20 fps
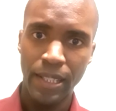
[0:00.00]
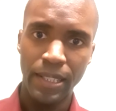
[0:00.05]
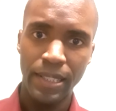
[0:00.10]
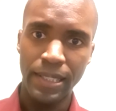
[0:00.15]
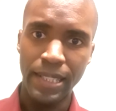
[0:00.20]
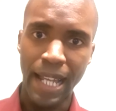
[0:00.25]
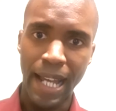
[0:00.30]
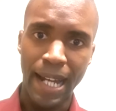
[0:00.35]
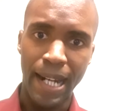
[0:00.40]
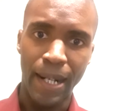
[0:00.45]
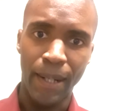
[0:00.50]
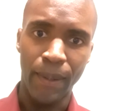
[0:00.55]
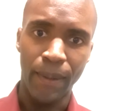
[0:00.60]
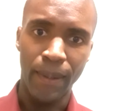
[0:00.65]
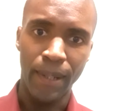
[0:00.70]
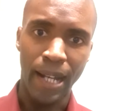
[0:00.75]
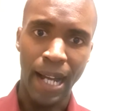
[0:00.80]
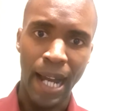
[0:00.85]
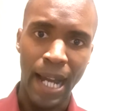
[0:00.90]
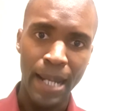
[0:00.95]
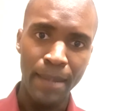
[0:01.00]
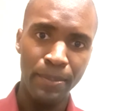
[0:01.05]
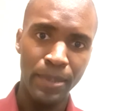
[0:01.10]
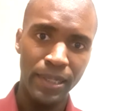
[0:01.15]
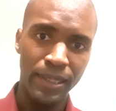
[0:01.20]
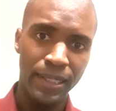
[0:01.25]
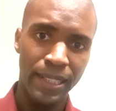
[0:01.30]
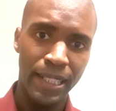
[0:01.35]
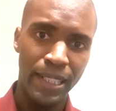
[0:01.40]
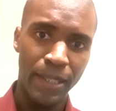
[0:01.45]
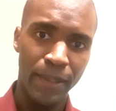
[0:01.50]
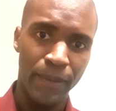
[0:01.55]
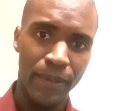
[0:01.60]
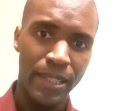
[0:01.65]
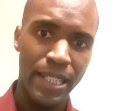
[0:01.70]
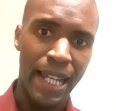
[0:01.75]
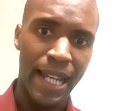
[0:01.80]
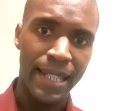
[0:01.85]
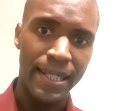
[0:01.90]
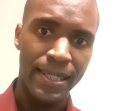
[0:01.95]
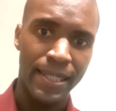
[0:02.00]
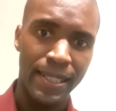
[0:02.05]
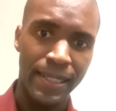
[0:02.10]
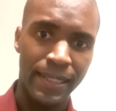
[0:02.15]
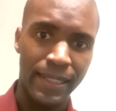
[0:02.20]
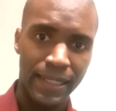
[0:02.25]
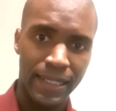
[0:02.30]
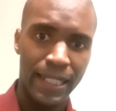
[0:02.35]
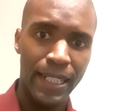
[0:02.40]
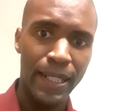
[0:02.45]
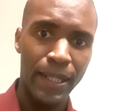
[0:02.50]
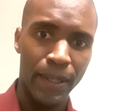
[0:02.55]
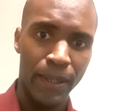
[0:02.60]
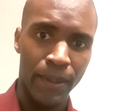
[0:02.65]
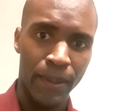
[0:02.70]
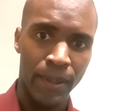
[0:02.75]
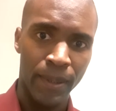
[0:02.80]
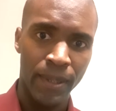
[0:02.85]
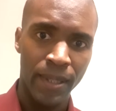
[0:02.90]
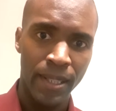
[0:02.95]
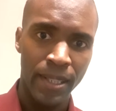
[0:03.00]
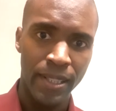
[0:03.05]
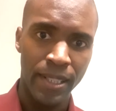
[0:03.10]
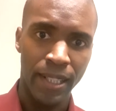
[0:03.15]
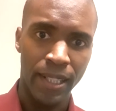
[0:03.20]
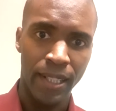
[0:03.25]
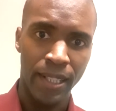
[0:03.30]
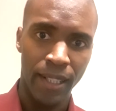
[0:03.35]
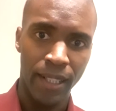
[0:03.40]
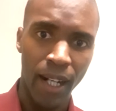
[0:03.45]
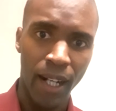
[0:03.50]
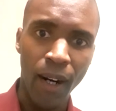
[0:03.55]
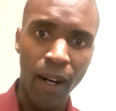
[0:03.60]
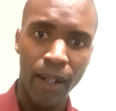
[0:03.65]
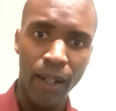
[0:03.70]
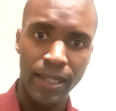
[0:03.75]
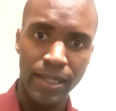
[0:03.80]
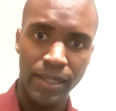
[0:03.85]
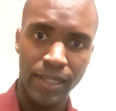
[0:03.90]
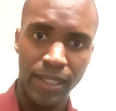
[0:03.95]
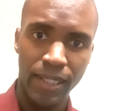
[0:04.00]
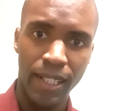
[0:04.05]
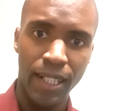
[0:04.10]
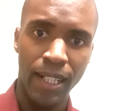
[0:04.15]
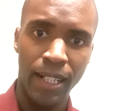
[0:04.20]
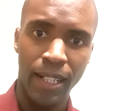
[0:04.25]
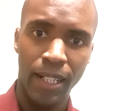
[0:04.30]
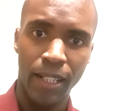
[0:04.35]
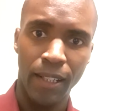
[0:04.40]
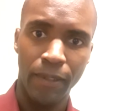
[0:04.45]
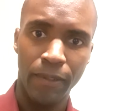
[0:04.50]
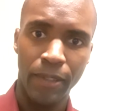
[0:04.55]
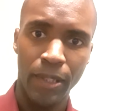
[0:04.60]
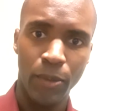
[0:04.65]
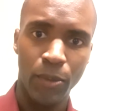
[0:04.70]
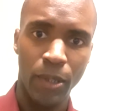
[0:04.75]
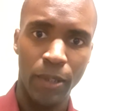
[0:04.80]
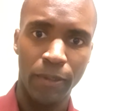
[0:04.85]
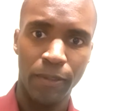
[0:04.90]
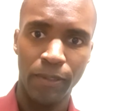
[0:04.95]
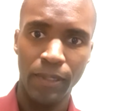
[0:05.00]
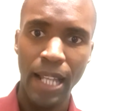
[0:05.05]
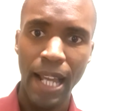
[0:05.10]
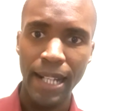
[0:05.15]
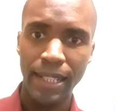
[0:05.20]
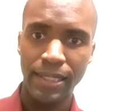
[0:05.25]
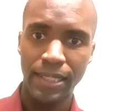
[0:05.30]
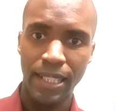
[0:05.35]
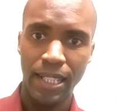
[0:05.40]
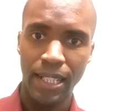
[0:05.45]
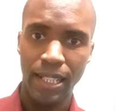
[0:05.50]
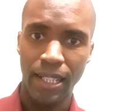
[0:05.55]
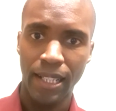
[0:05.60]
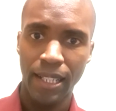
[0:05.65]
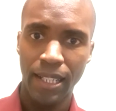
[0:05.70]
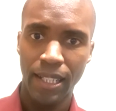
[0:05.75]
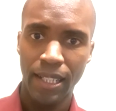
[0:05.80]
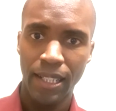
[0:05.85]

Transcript: Now, I believe that the skill, the art of reflecting,